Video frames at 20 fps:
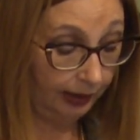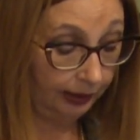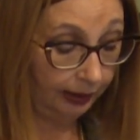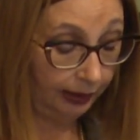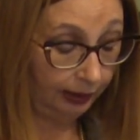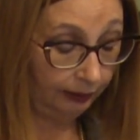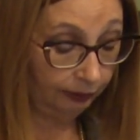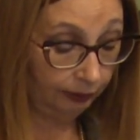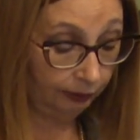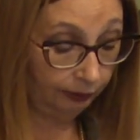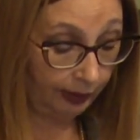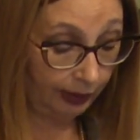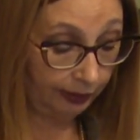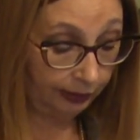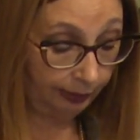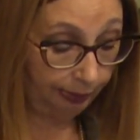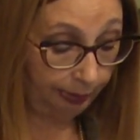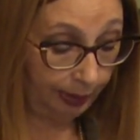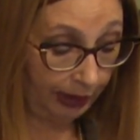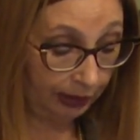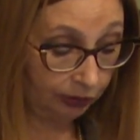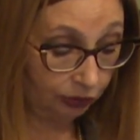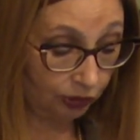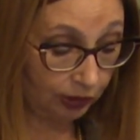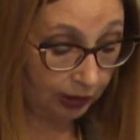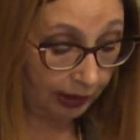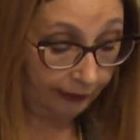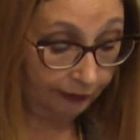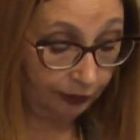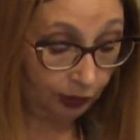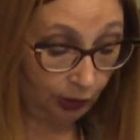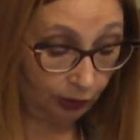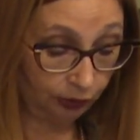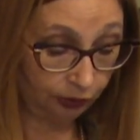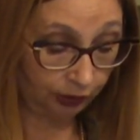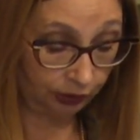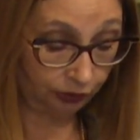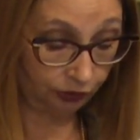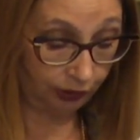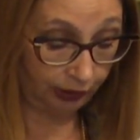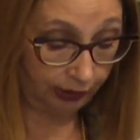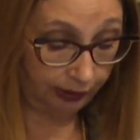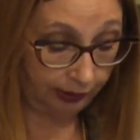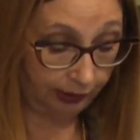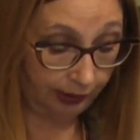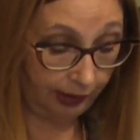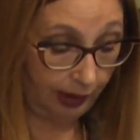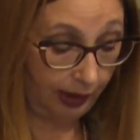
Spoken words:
even when the parents have not agreed.